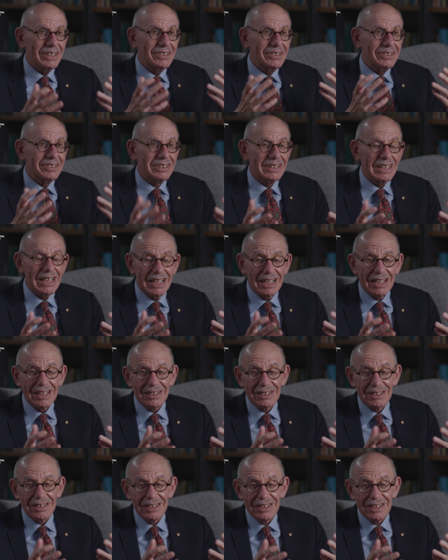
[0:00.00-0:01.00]

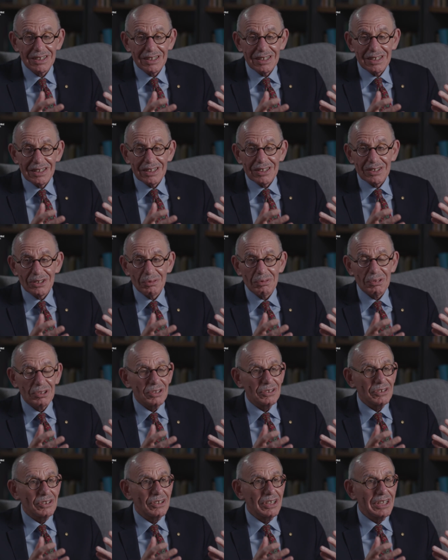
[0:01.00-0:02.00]
understand the
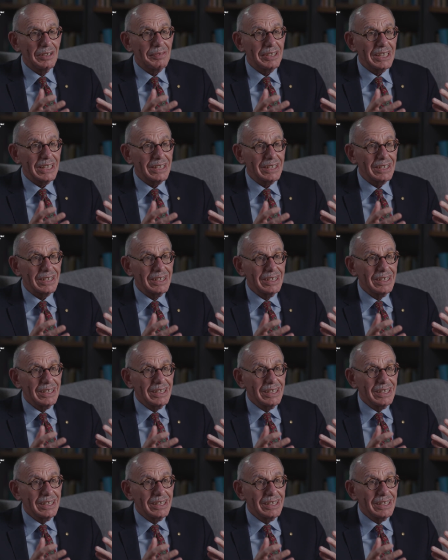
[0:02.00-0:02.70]
world you're living in.